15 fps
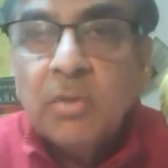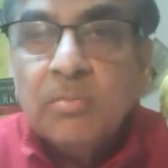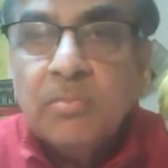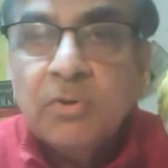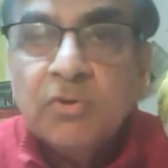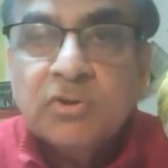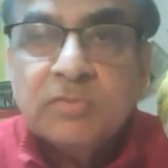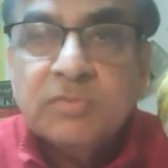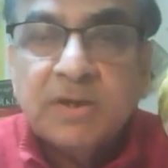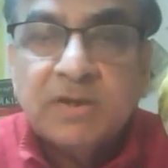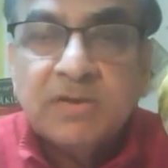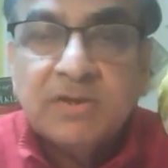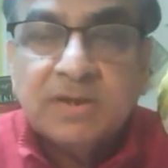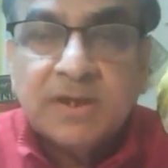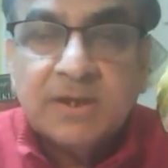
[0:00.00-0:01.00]
Poems by
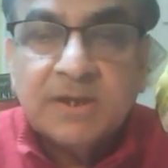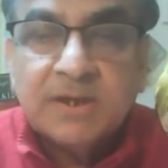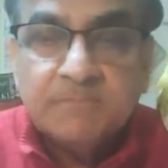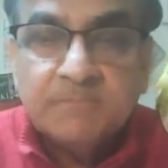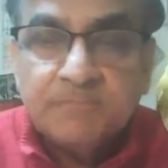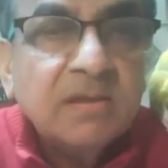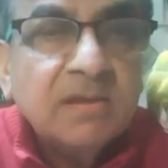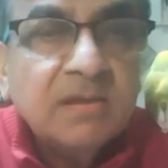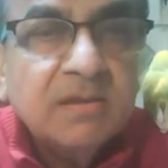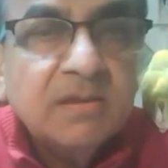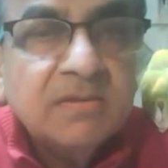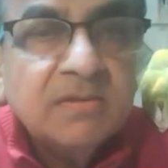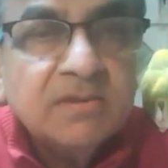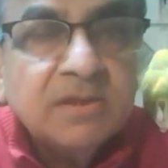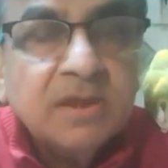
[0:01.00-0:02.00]
Kolki.
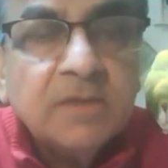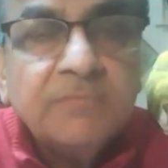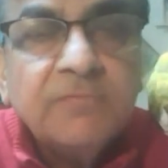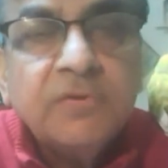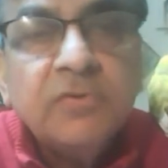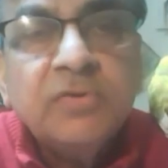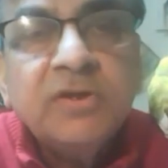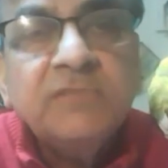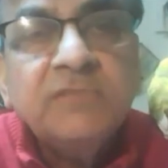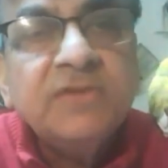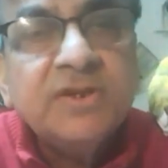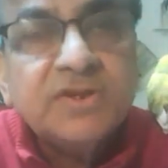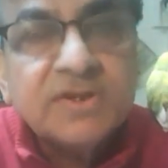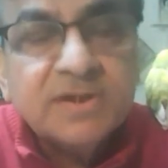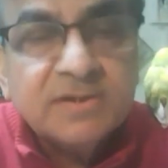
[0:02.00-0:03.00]
A few
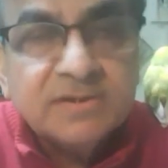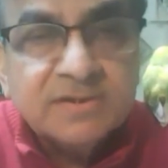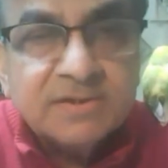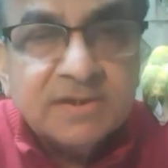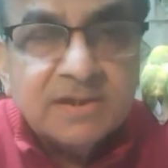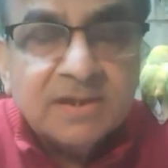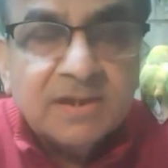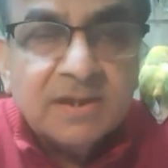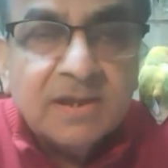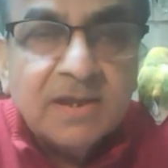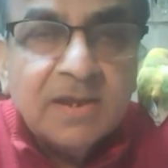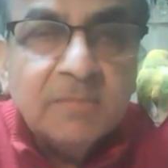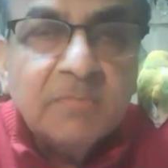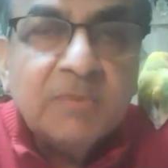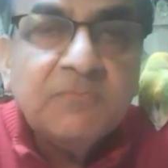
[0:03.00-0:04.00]
definitions
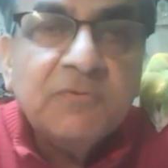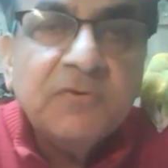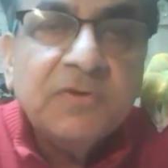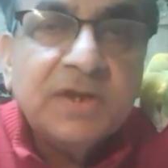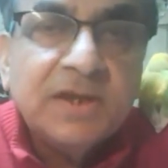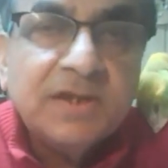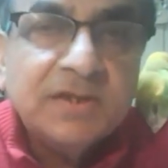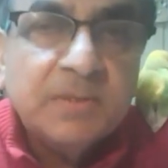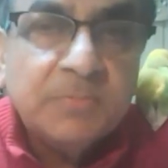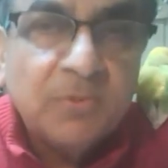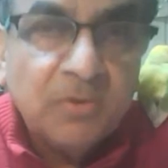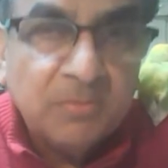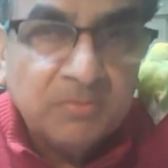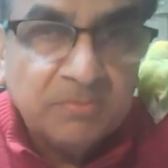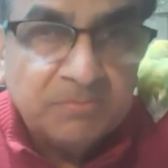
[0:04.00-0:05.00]
before reading the
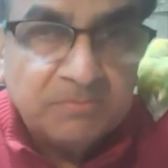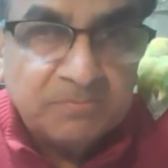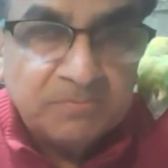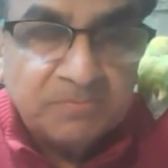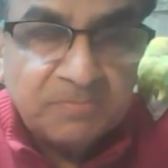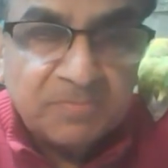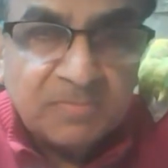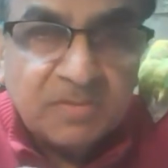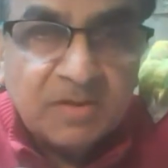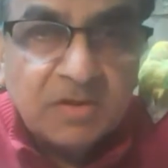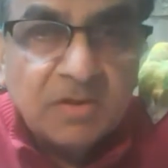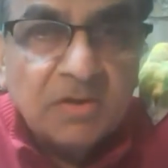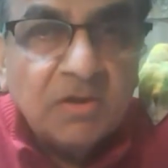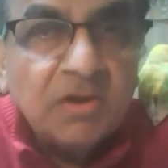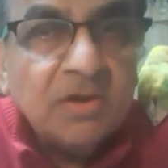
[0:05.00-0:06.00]
poem
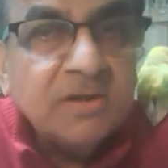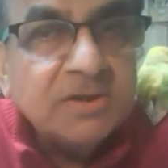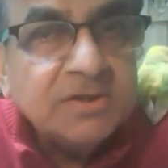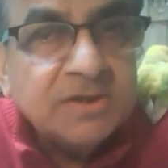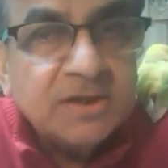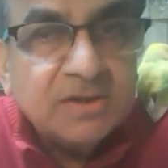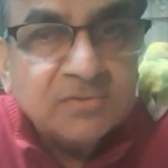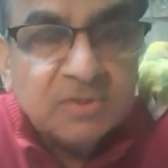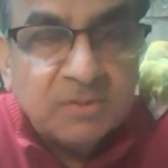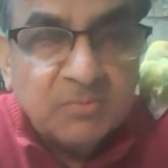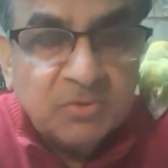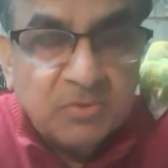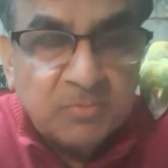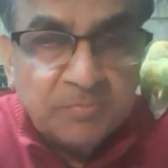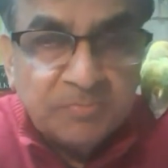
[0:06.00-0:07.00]
or listening to the
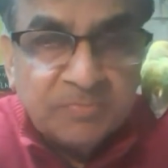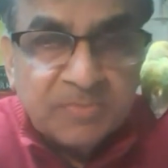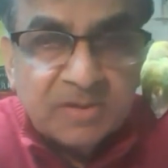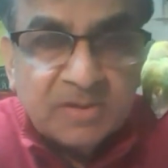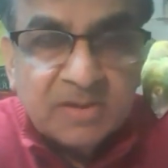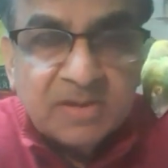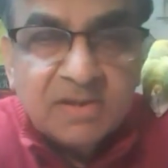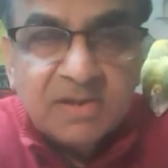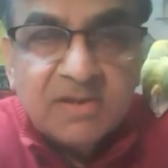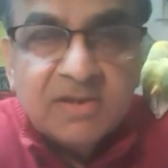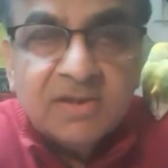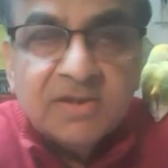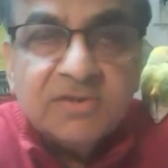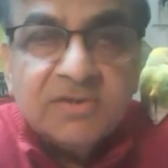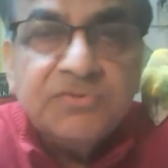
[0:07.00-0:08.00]
poem.
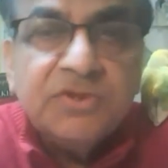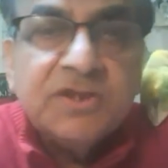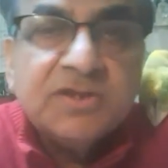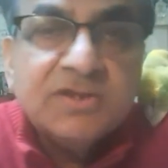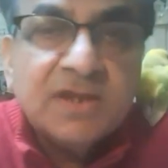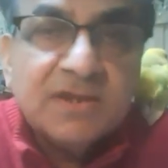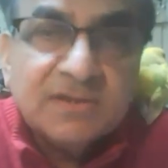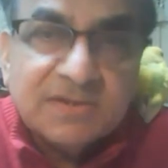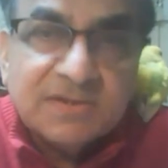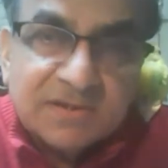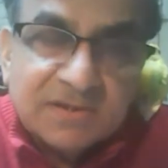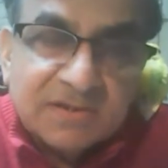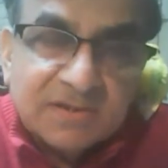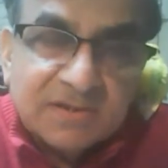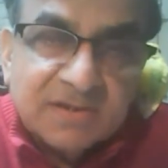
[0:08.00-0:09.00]
Jesus
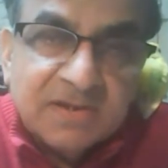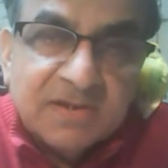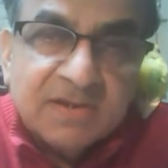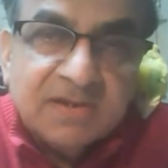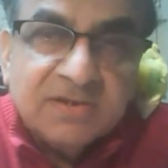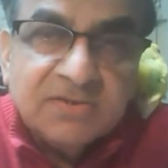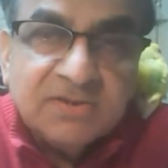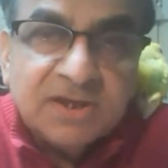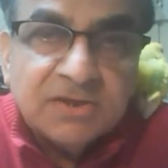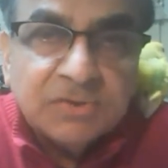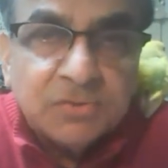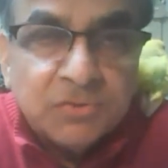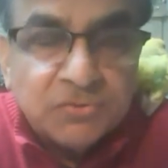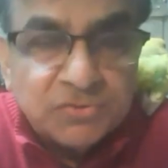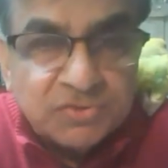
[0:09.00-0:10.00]

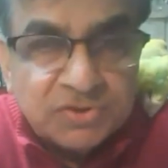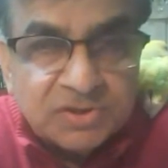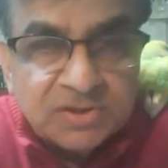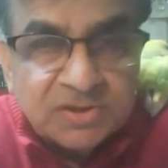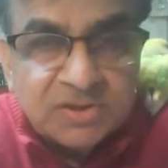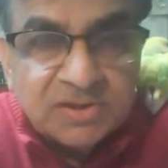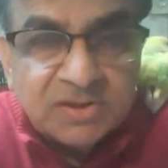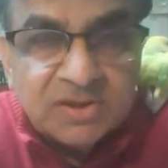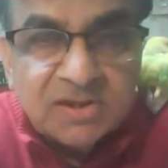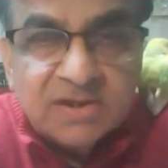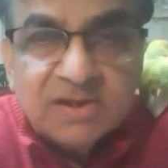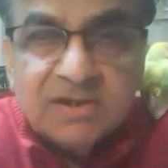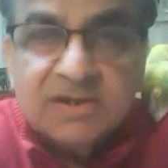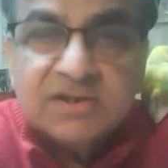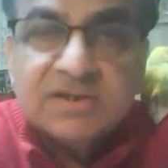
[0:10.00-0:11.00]
Jesus
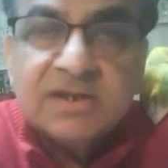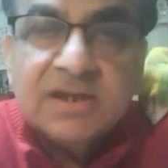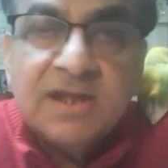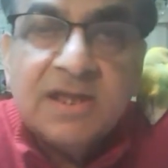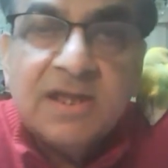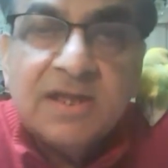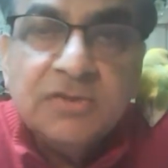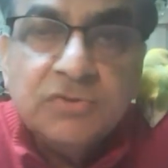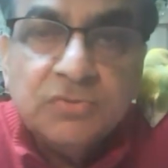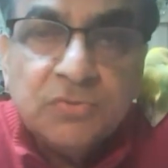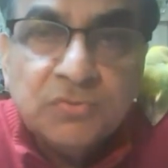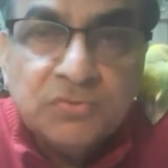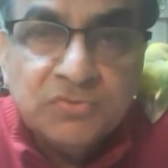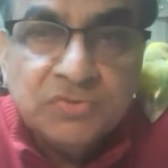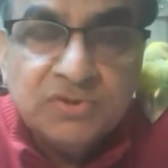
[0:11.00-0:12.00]
is Le
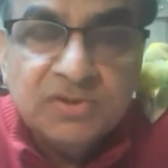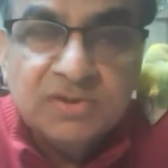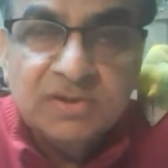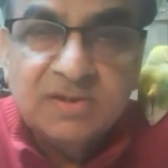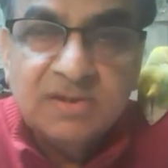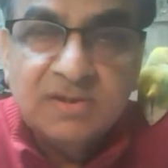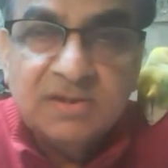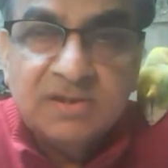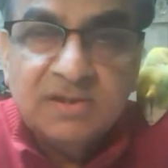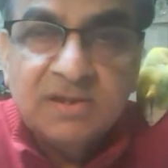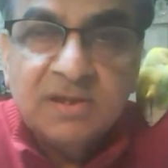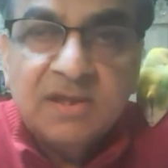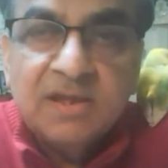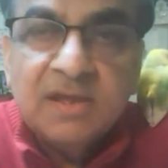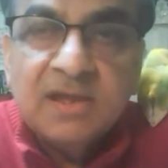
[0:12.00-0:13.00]
Zeus,
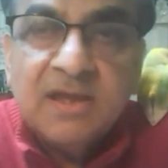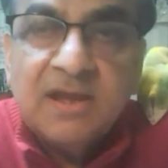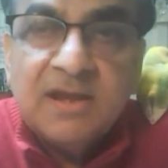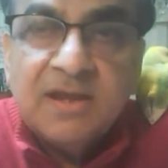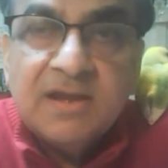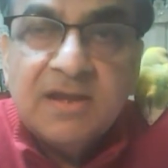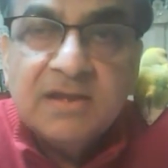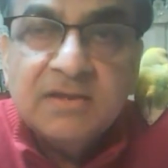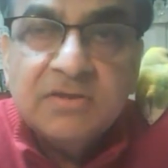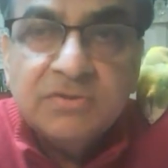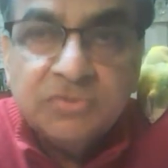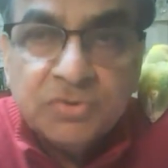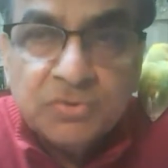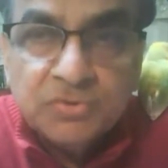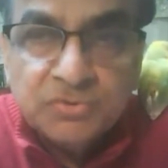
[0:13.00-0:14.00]
Hail
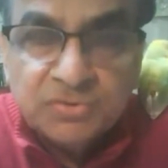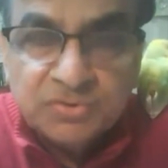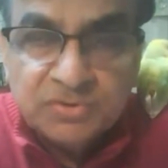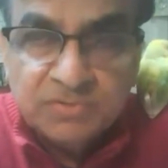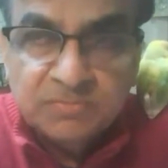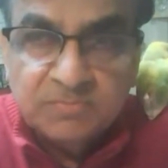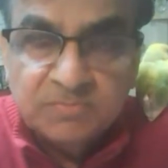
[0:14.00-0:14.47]
Jews.